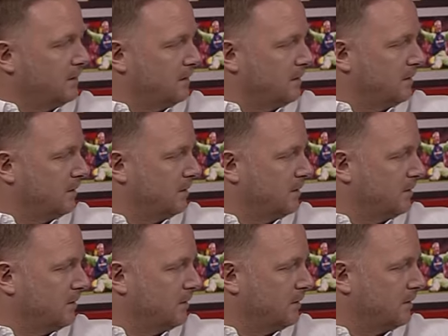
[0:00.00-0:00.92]

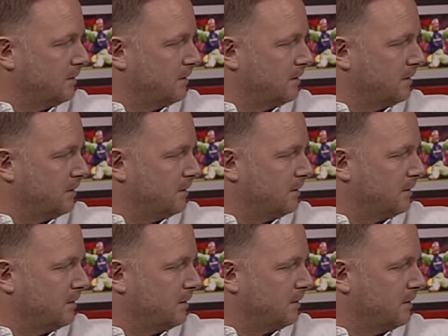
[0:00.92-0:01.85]

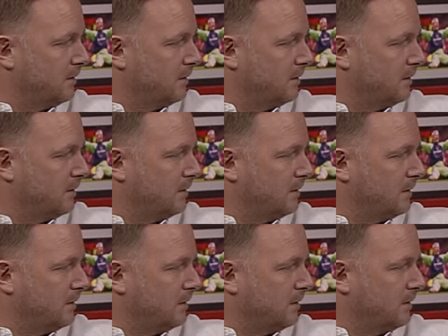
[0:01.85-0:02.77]

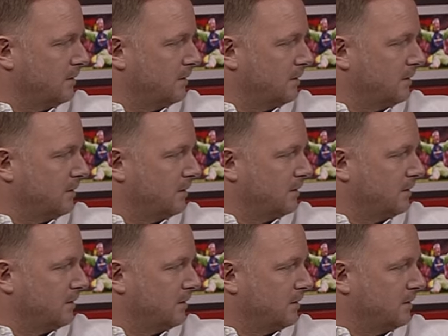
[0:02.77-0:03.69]

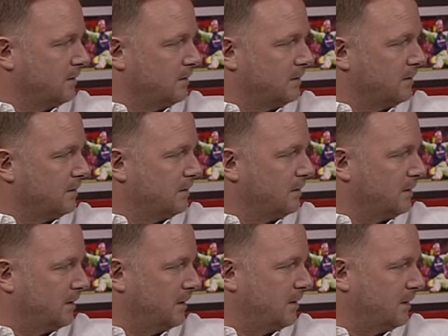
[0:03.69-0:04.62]

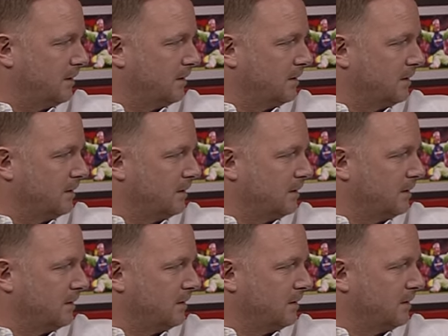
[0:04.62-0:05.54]

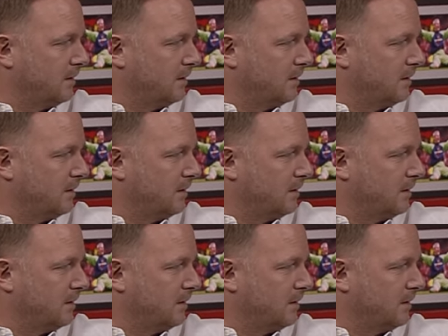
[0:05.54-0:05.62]
(not speaking)